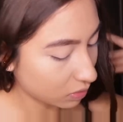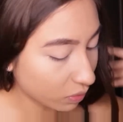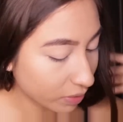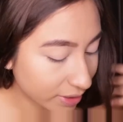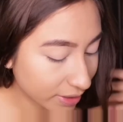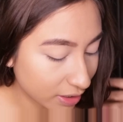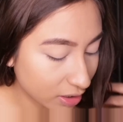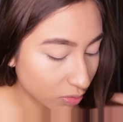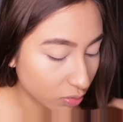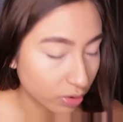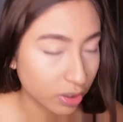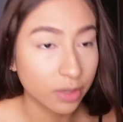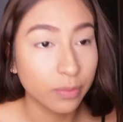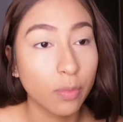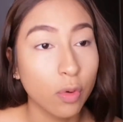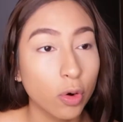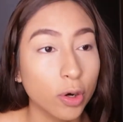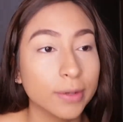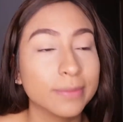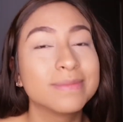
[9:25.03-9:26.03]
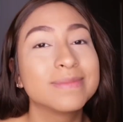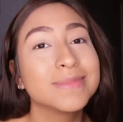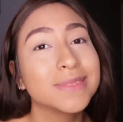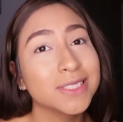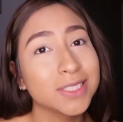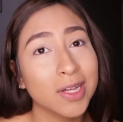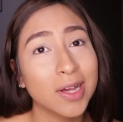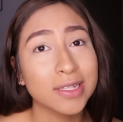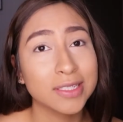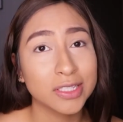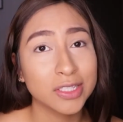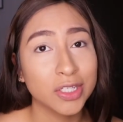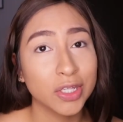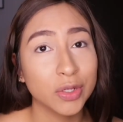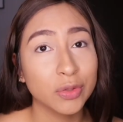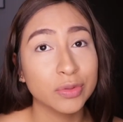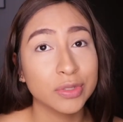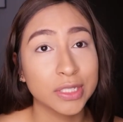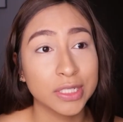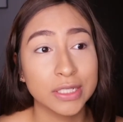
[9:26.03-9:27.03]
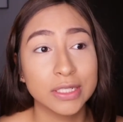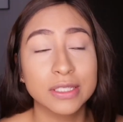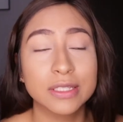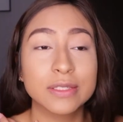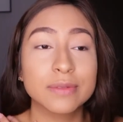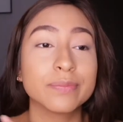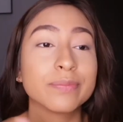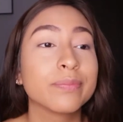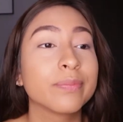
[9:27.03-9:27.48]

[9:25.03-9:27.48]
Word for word: What year were you born? two thousand two, sis.